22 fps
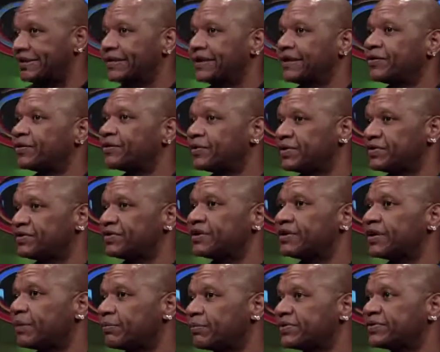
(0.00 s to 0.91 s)
The
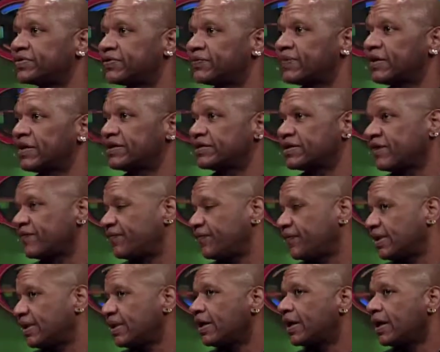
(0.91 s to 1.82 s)
increasing numbers of
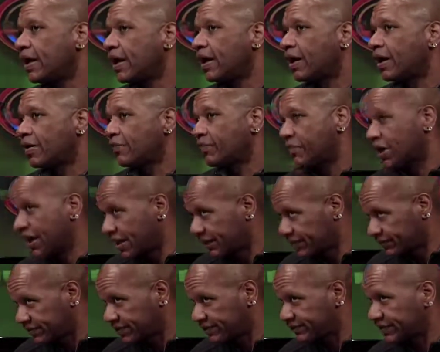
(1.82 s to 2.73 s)
HIV
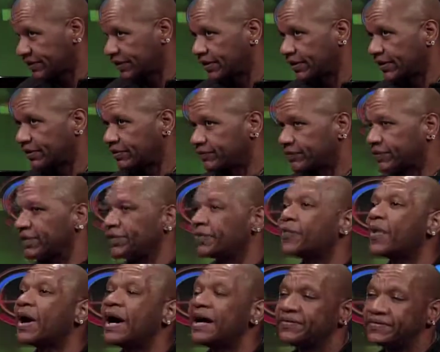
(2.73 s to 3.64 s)
positives are on
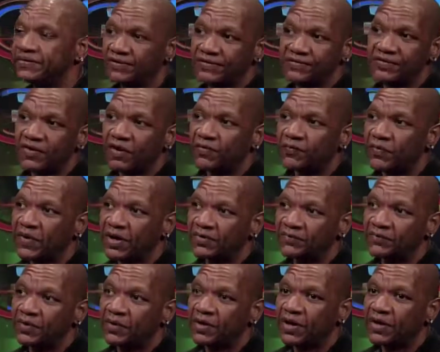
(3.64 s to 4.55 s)
the rise in the South
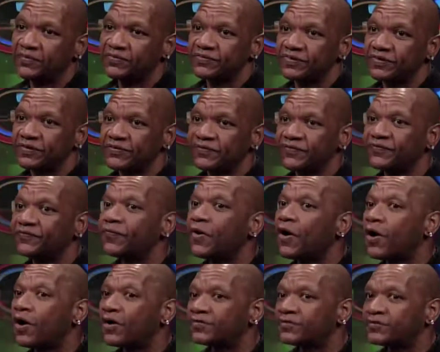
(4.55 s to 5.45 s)
Bronx because of this
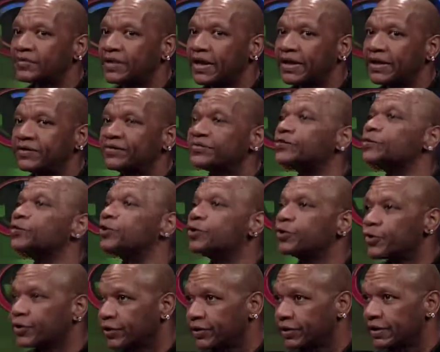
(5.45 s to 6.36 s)
false
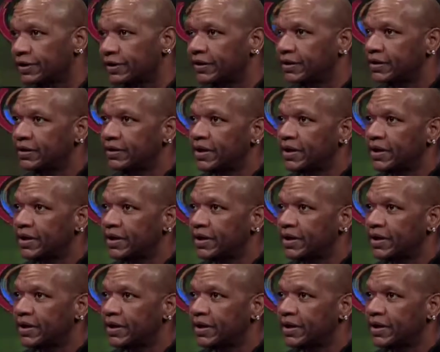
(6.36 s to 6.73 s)
security.